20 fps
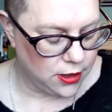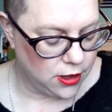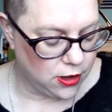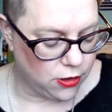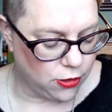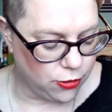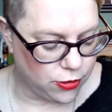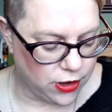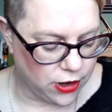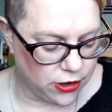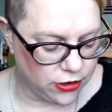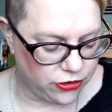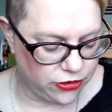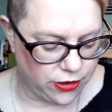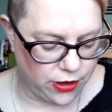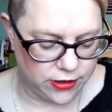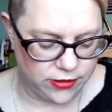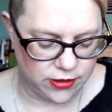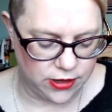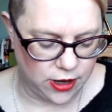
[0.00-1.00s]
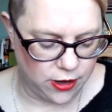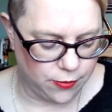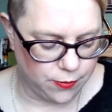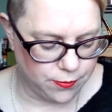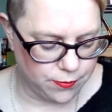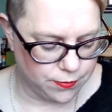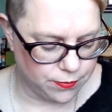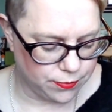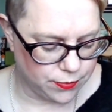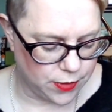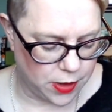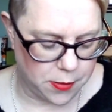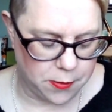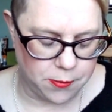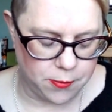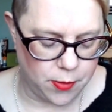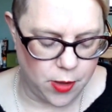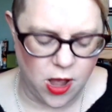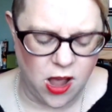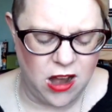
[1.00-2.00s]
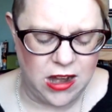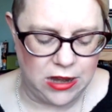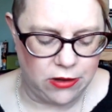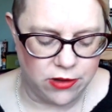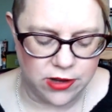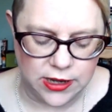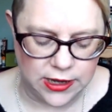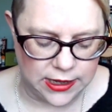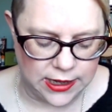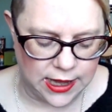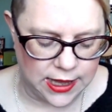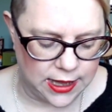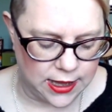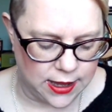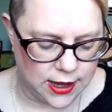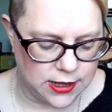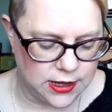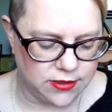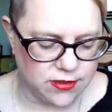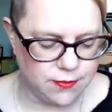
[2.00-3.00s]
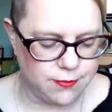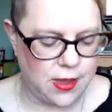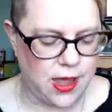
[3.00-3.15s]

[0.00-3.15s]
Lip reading: Oh gosh, I don't know, earlier in the year, and it's from